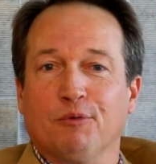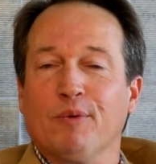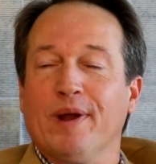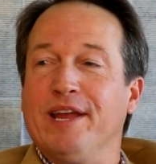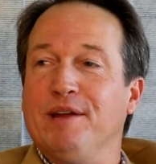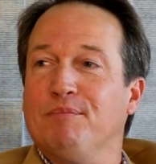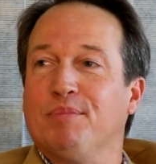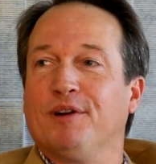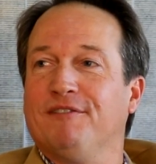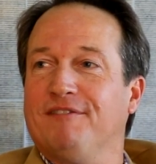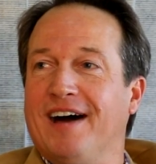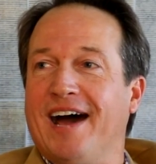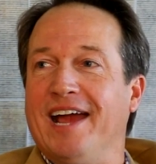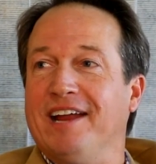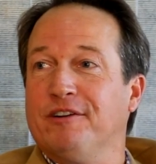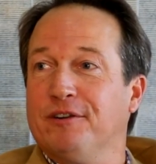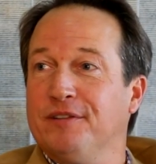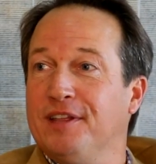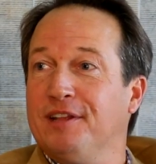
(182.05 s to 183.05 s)
rate
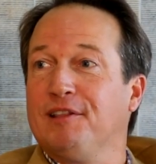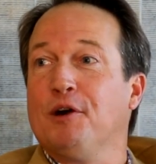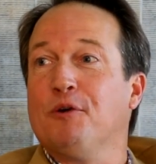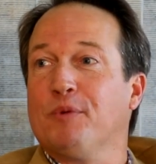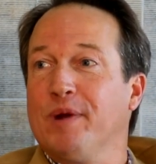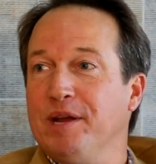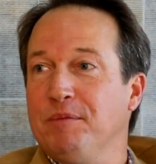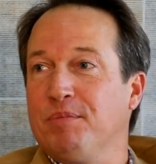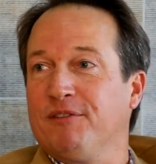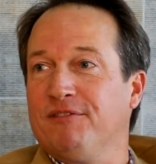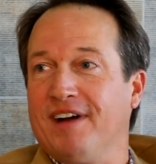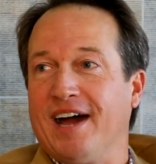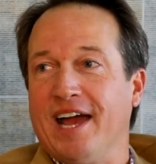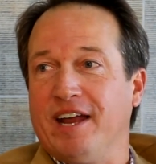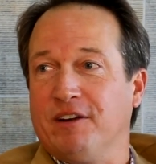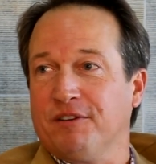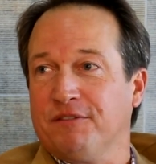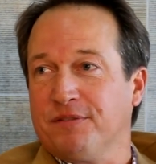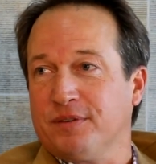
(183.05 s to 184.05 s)
provider, the low rate
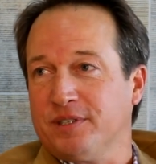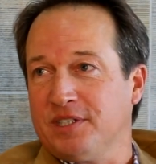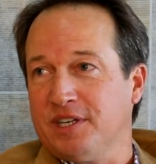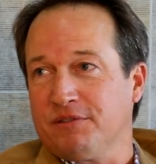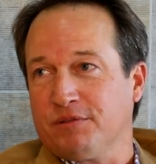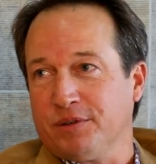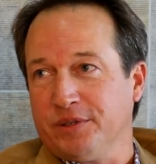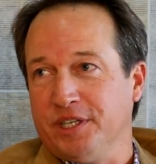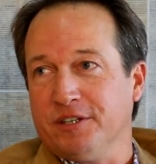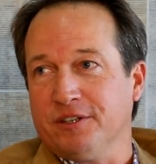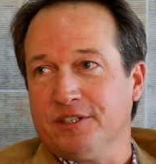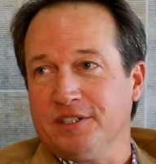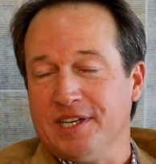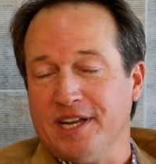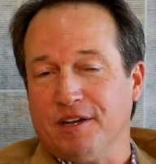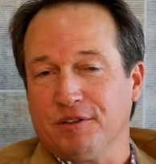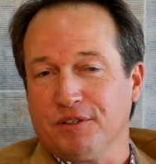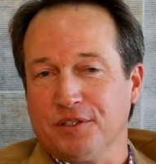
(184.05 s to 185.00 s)
provider for several years now.